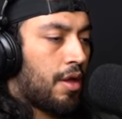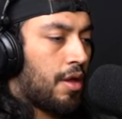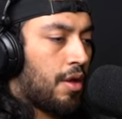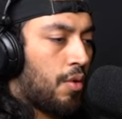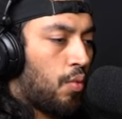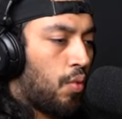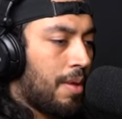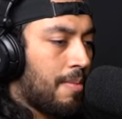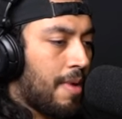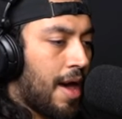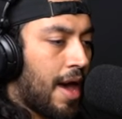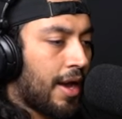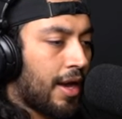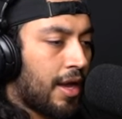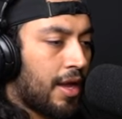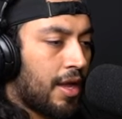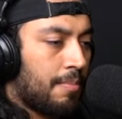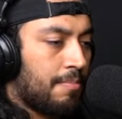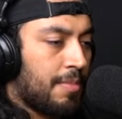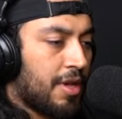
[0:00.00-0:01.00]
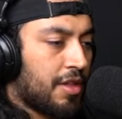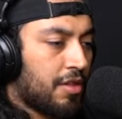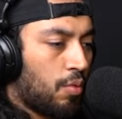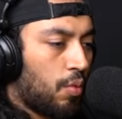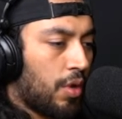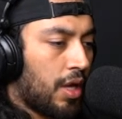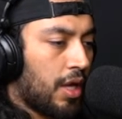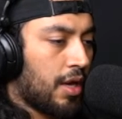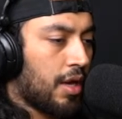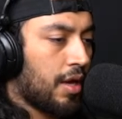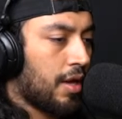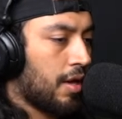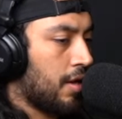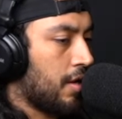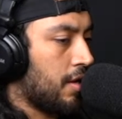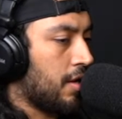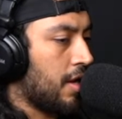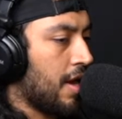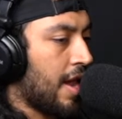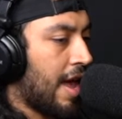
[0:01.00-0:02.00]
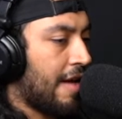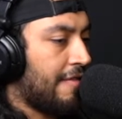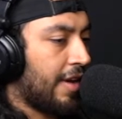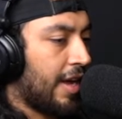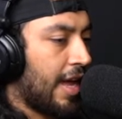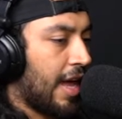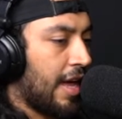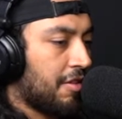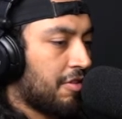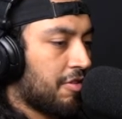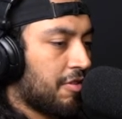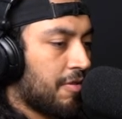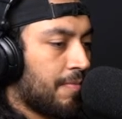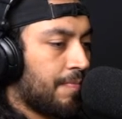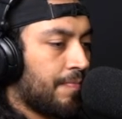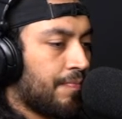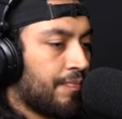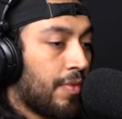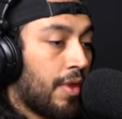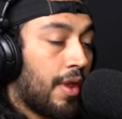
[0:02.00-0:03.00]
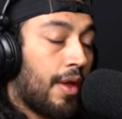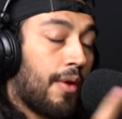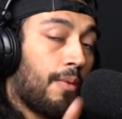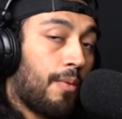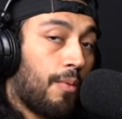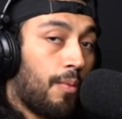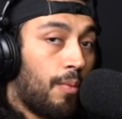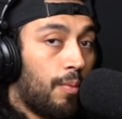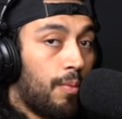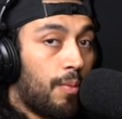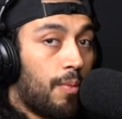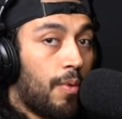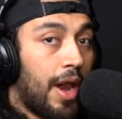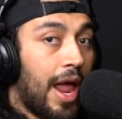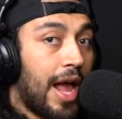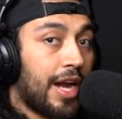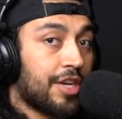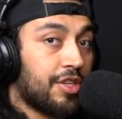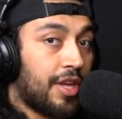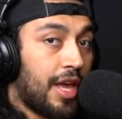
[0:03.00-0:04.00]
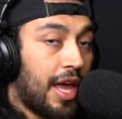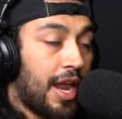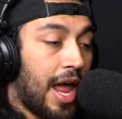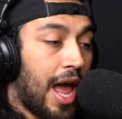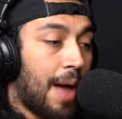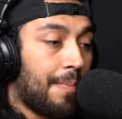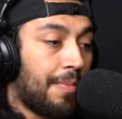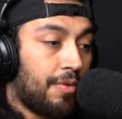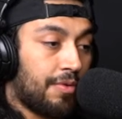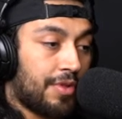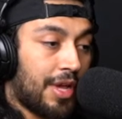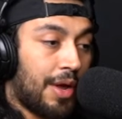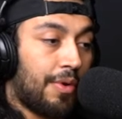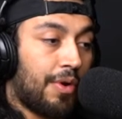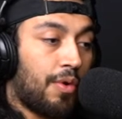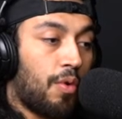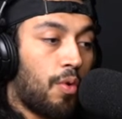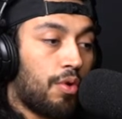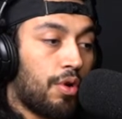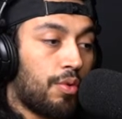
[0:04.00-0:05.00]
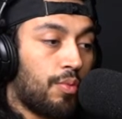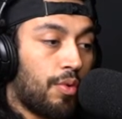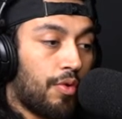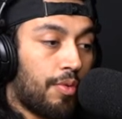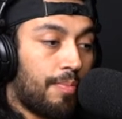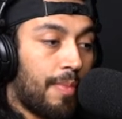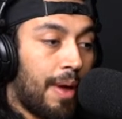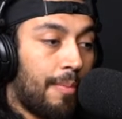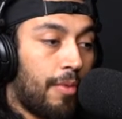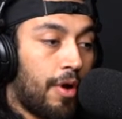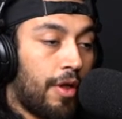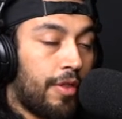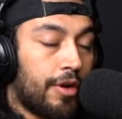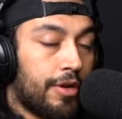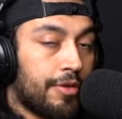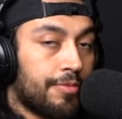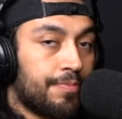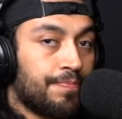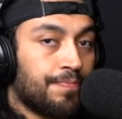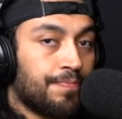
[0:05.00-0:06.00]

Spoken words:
we back. Missed a week. Didn't have a guest. What actually had happened was I recorded one with my brother.